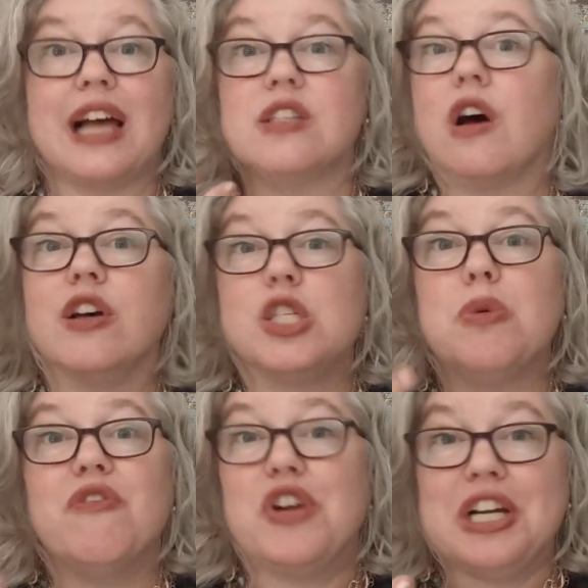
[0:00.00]
that's
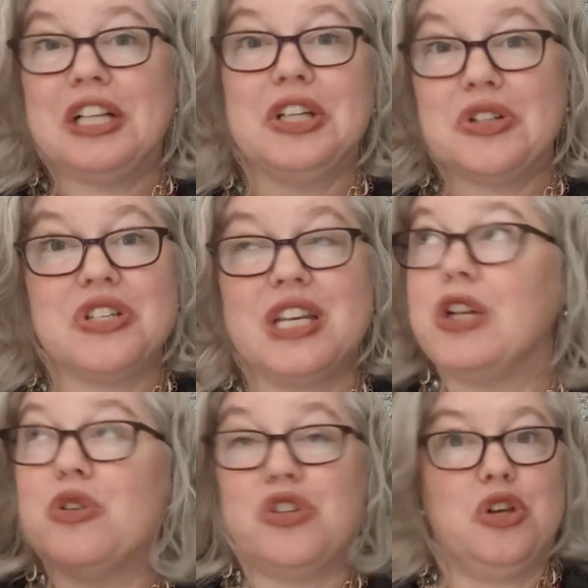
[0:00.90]
also a very clear
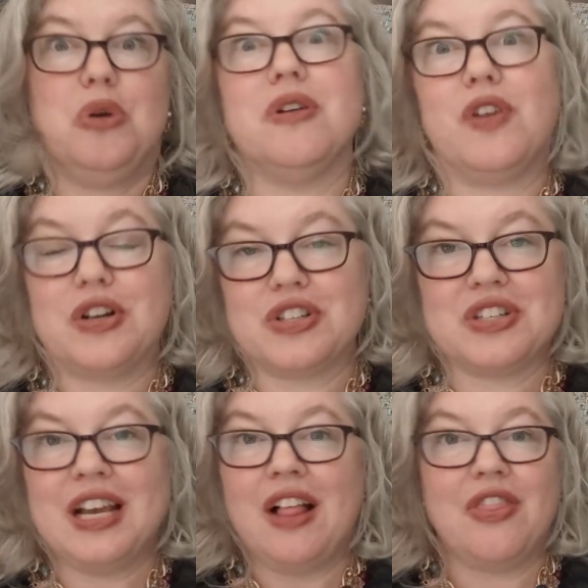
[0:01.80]
signal to the
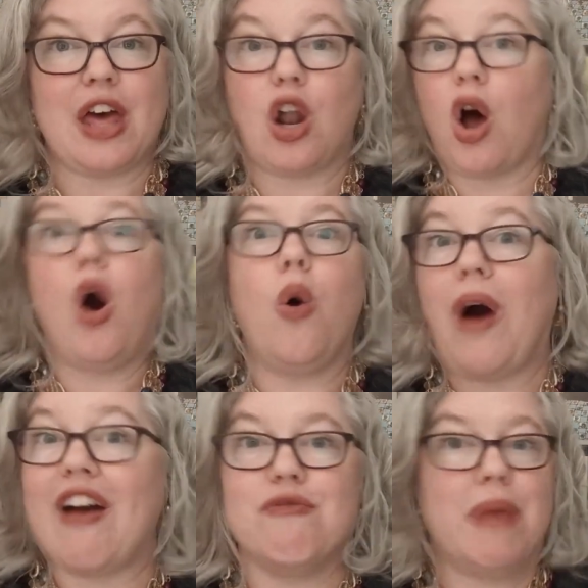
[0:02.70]
universe that,
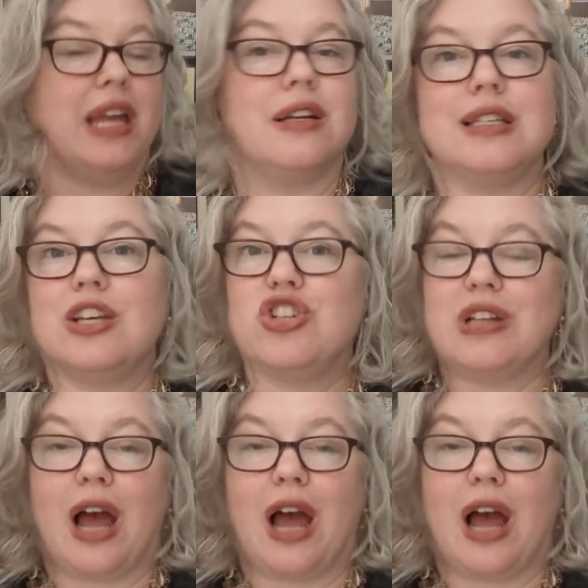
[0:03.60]
oh, I've made a decision.